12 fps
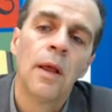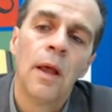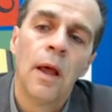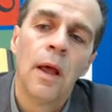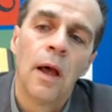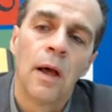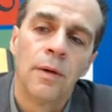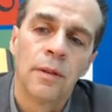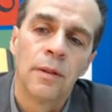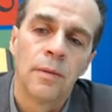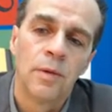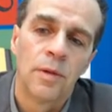on the
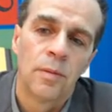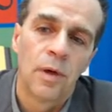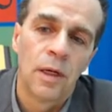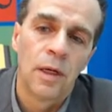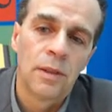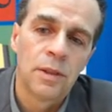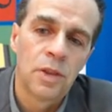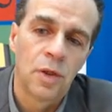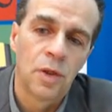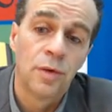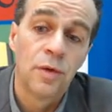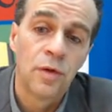computer monitor, is
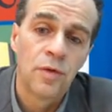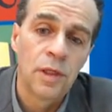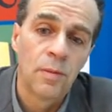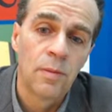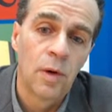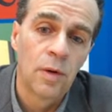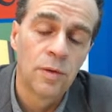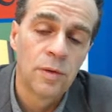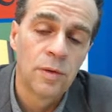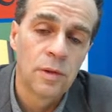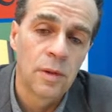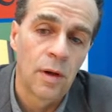shown the 3
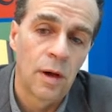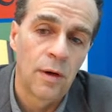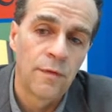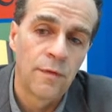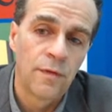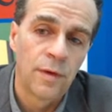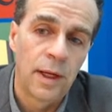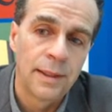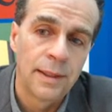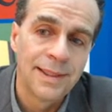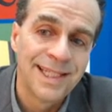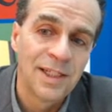modes of
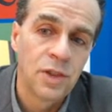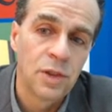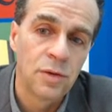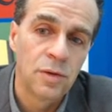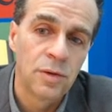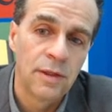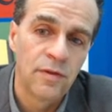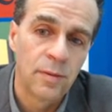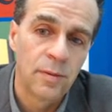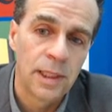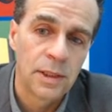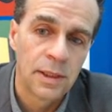tissue
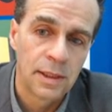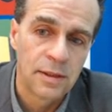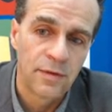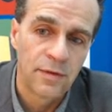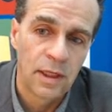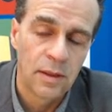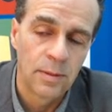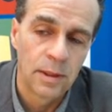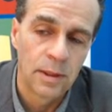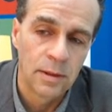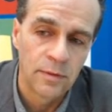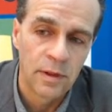information that's available
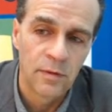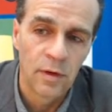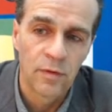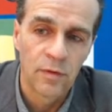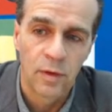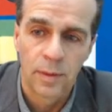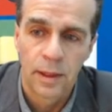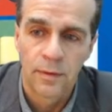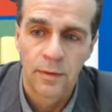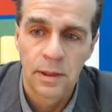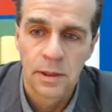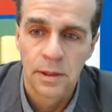in vivo from one of our
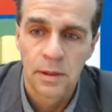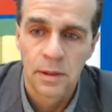systems.